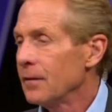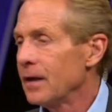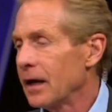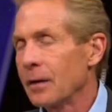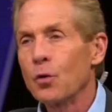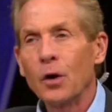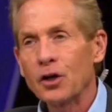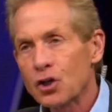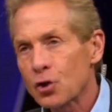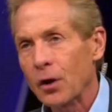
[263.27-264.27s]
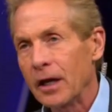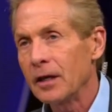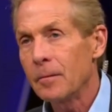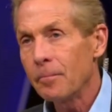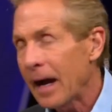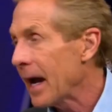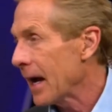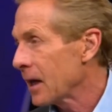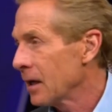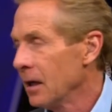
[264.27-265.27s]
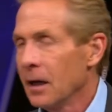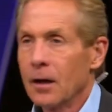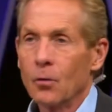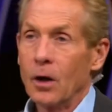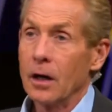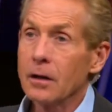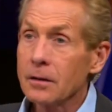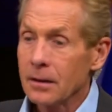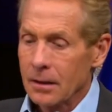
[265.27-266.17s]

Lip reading: then I'm going to trade back. Well,